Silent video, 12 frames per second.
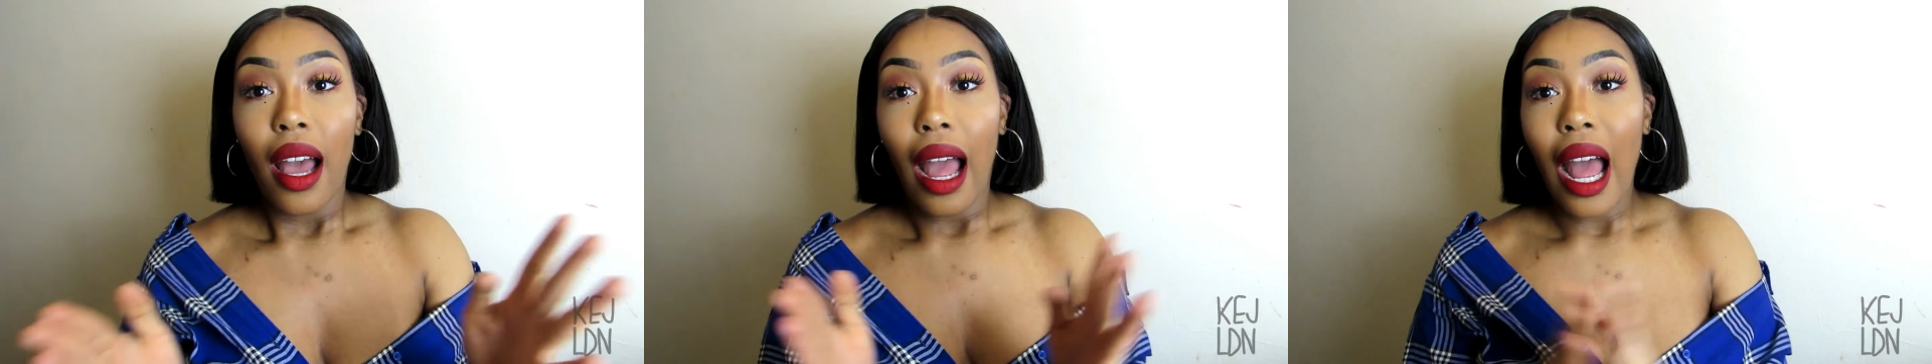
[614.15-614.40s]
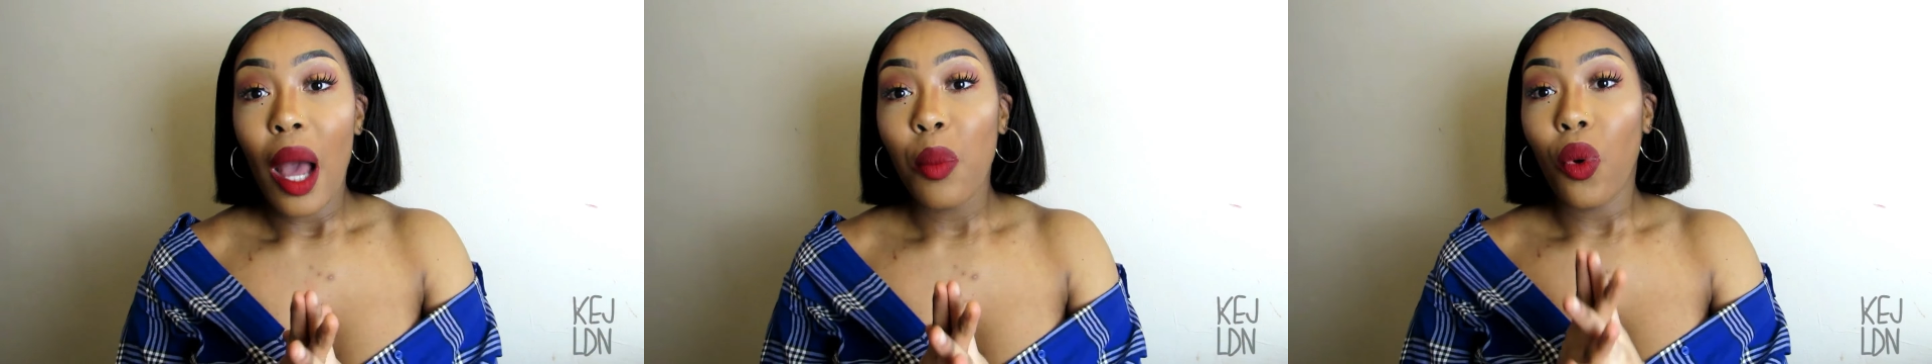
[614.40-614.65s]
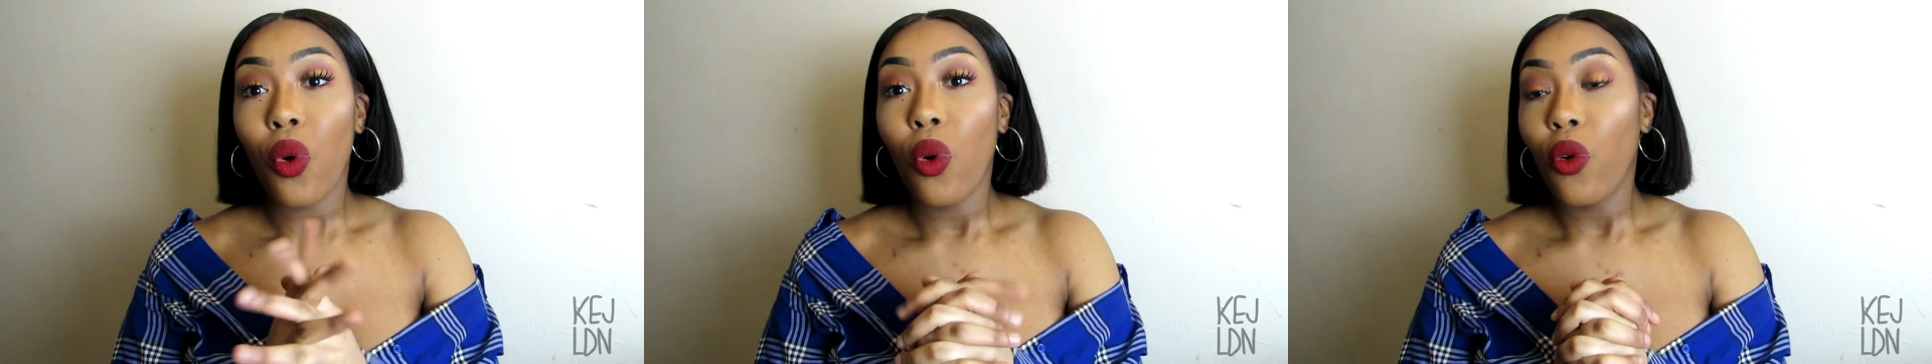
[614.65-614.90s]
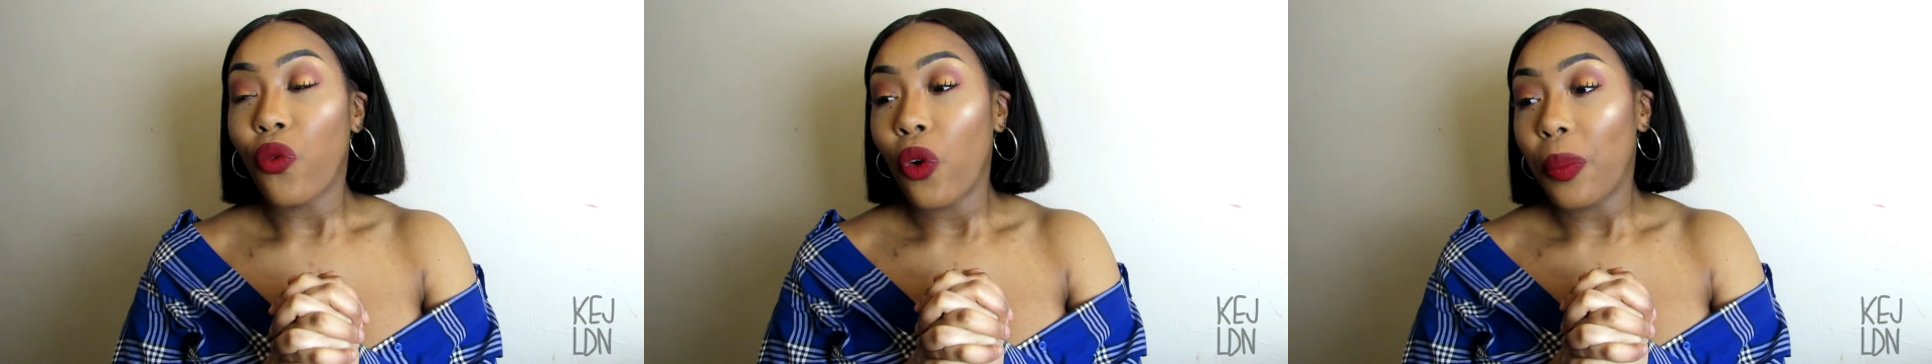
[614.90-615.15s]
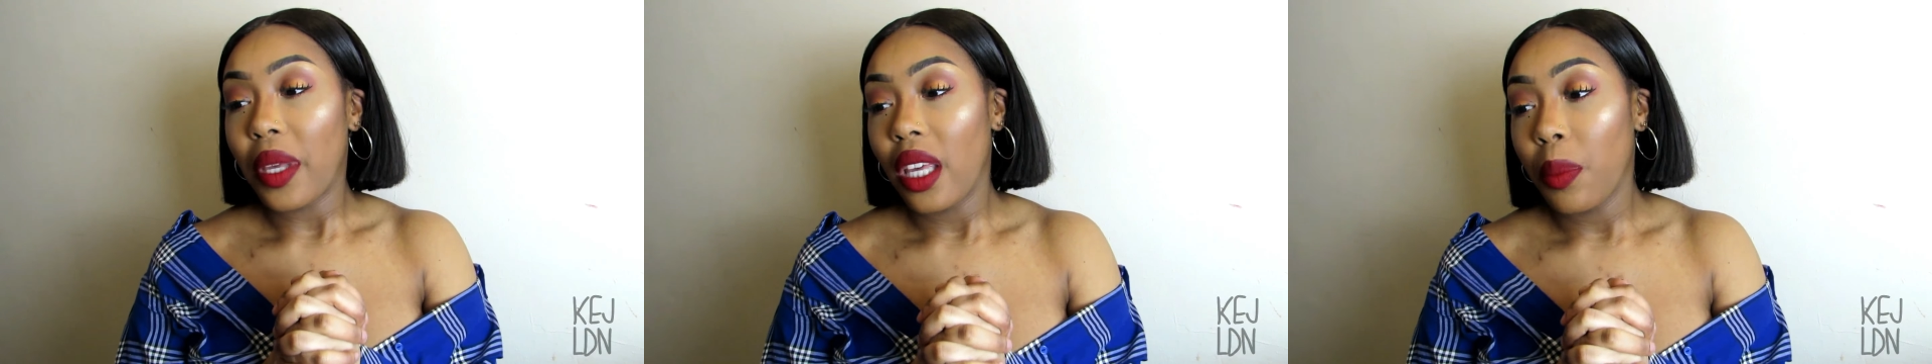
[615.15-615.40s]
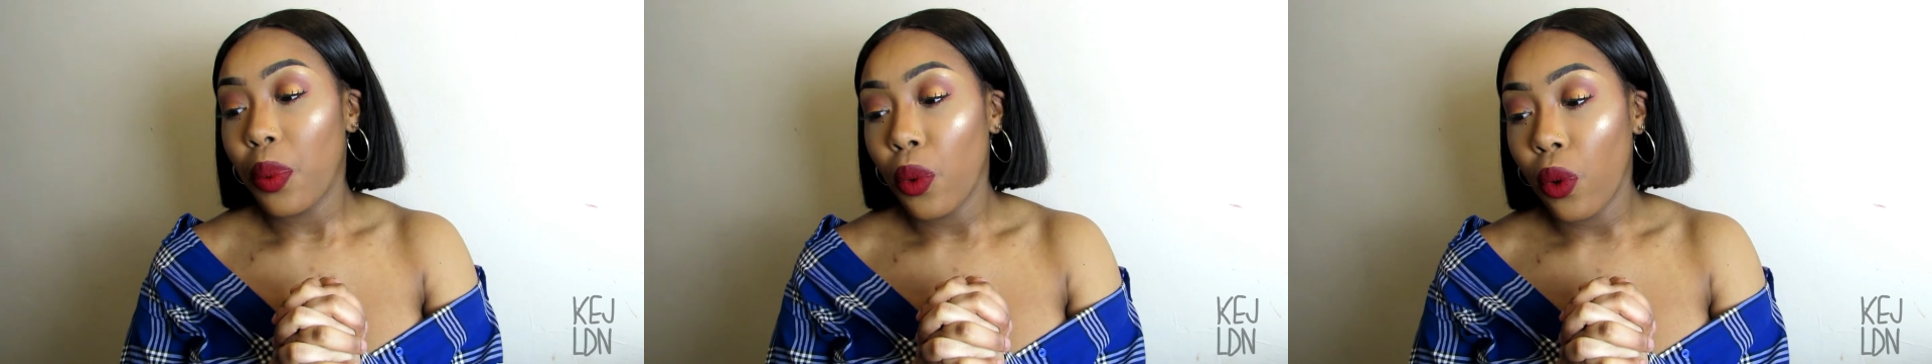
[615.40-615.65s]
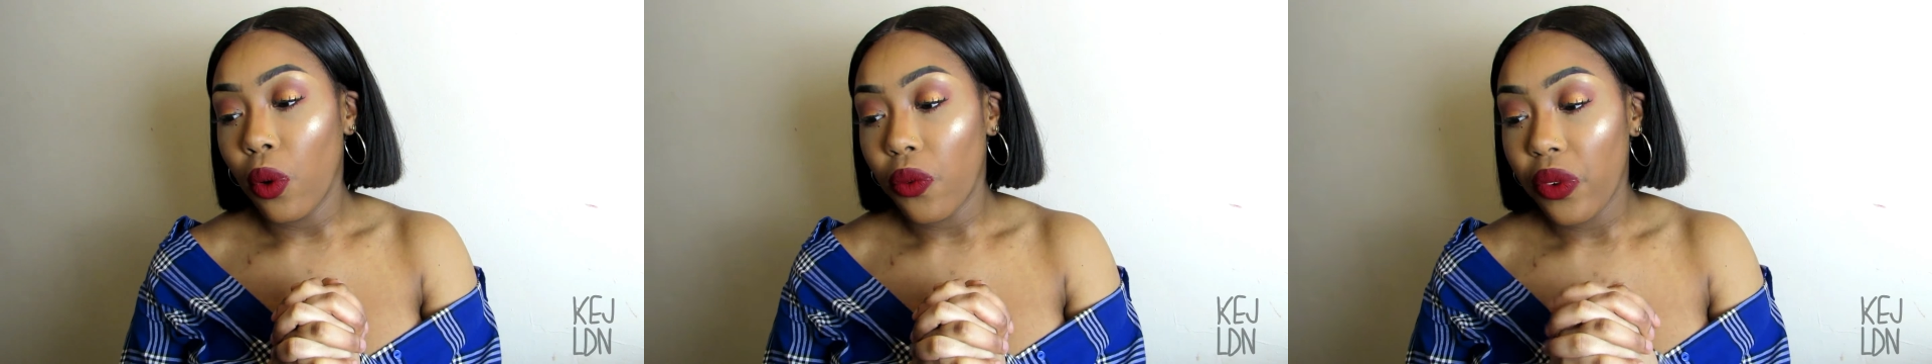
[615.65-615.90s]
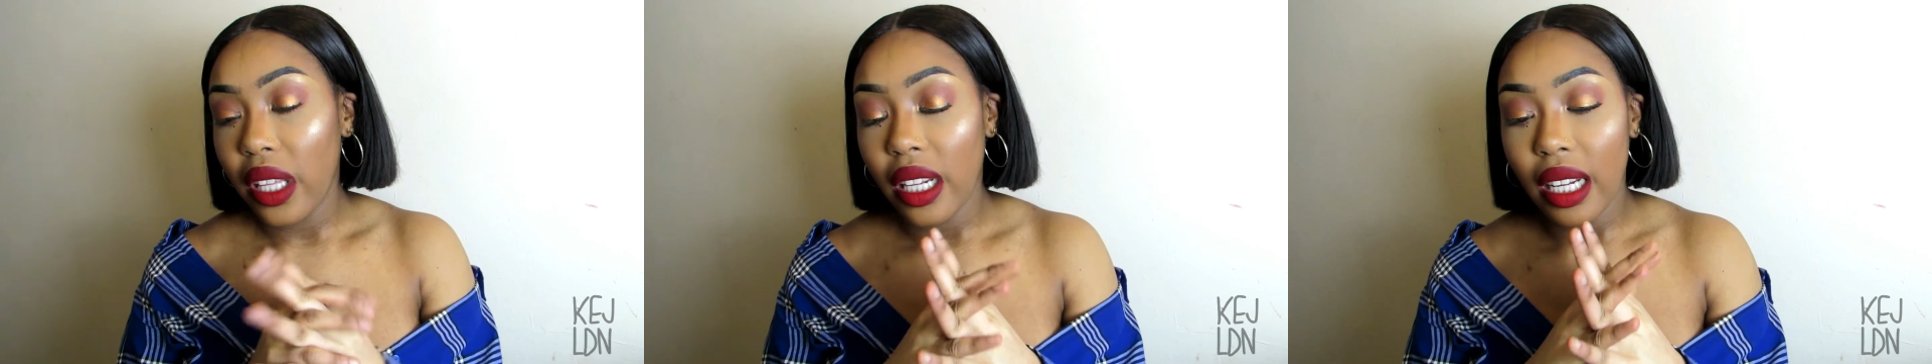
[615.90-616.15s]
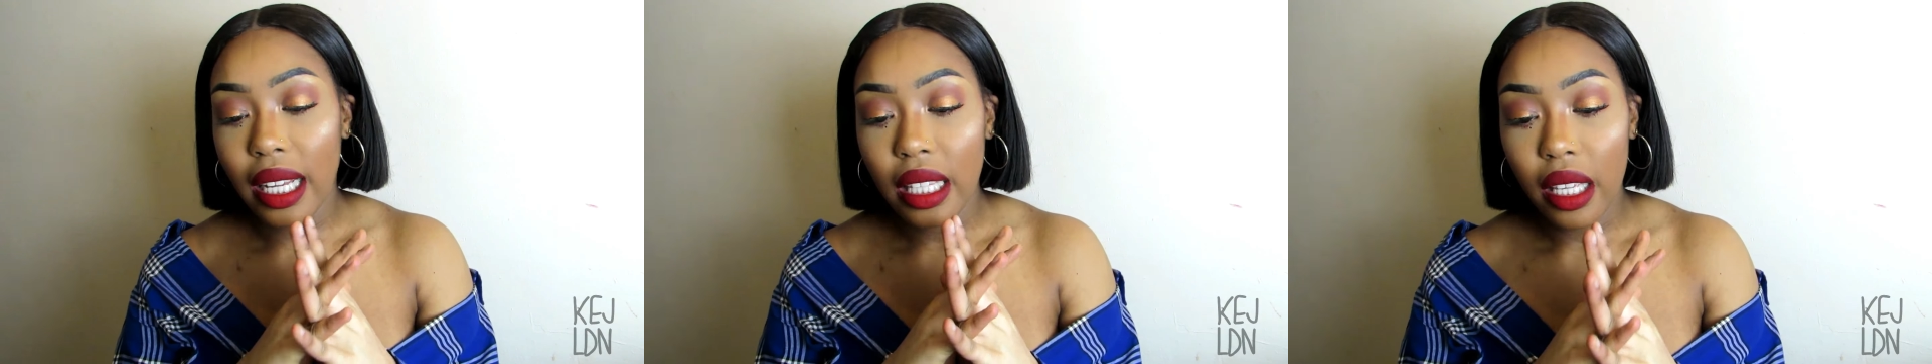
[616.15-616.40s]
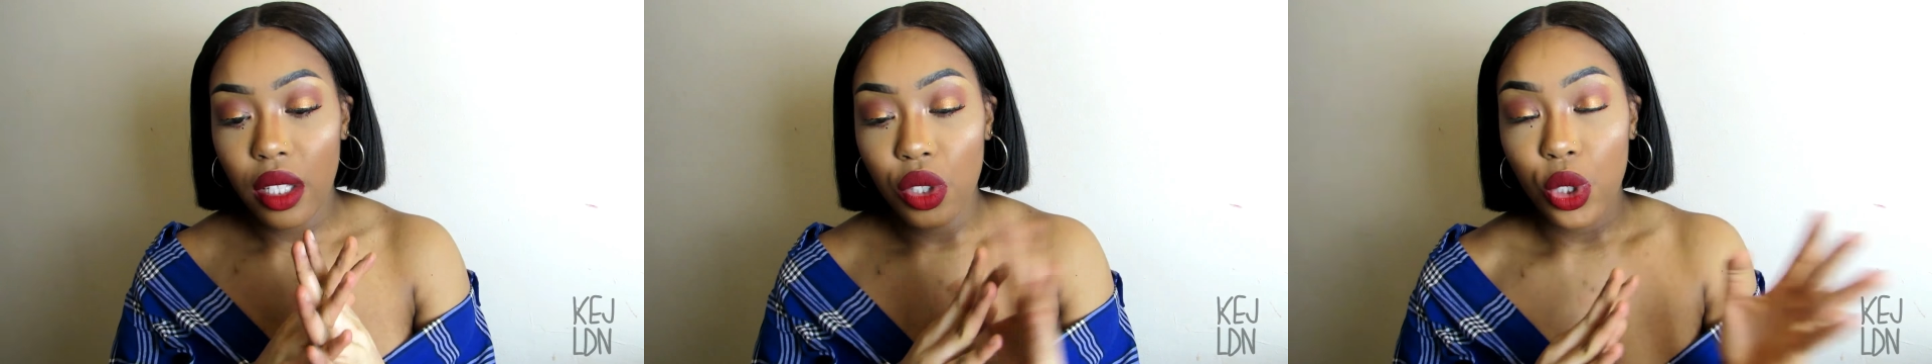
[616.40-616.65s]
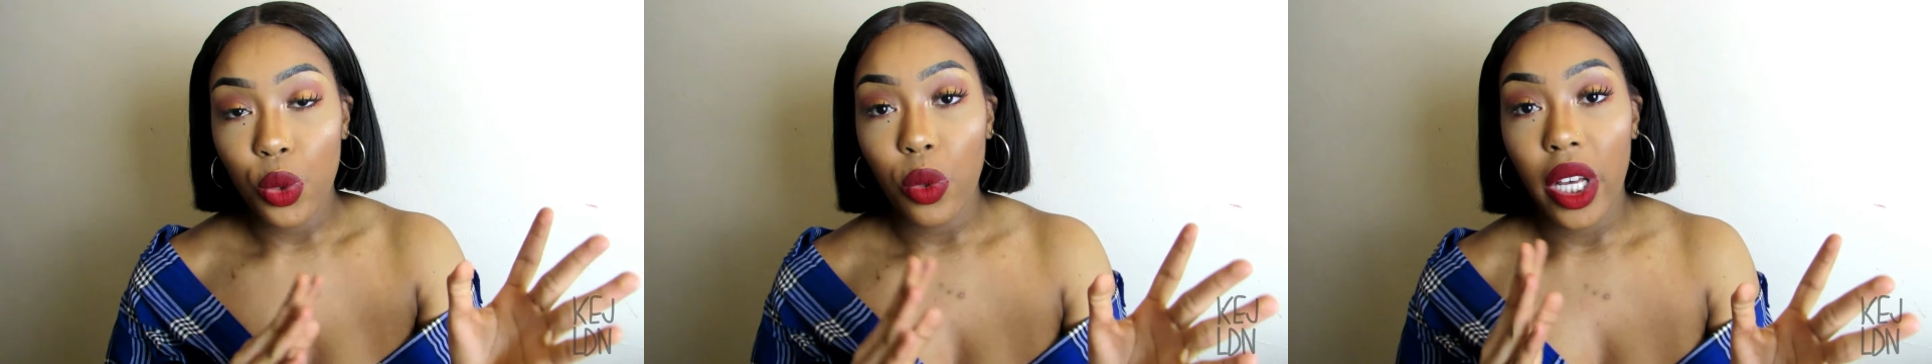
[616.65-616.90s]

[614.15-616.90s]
I'm all for people feeling like they can do